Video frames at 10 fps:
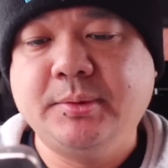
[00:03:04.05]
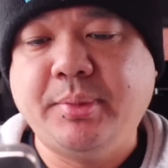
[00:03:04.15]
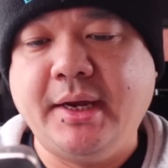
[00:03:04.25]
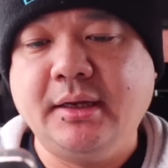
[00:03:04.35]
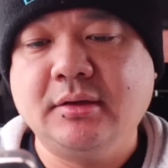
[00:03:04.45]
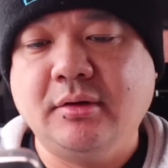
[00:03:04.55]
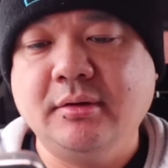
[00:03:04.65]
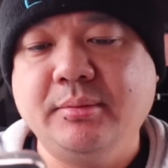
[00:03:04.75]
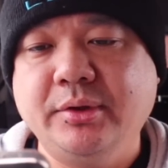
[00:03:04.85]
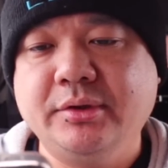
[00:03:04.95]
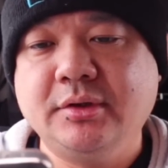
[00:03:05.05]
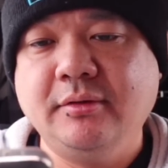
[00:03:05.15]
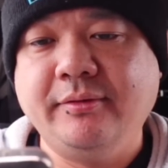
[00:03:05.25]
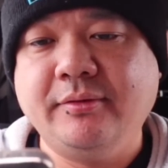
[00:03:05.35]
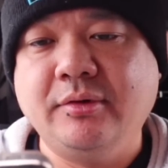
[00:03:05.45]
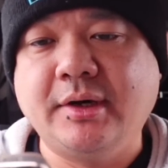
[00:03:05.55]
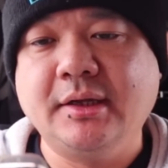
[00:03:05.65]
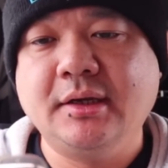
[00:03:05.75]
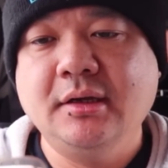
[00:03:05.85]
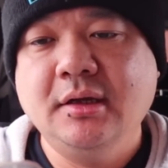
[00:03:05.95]
paired on Bluetooth
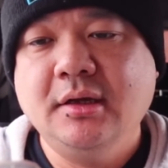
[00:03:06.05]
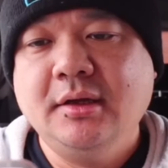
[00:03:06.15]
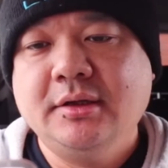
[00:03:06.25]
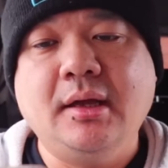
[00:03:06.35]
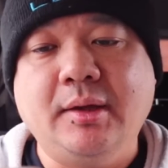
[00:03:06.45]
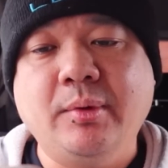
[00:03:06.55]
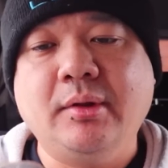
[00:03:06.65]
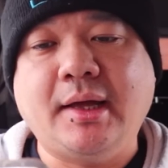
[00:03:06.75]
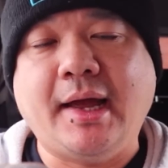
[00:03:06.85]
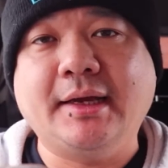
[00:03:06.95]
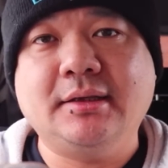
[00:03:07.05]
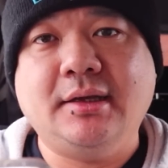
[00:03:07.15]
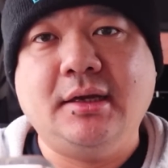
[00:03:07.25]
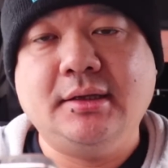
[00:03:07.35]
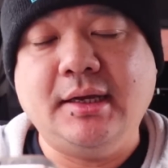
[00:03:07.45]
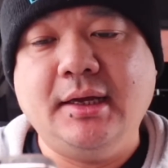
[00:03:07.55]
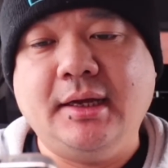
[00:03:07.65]
already it will uh,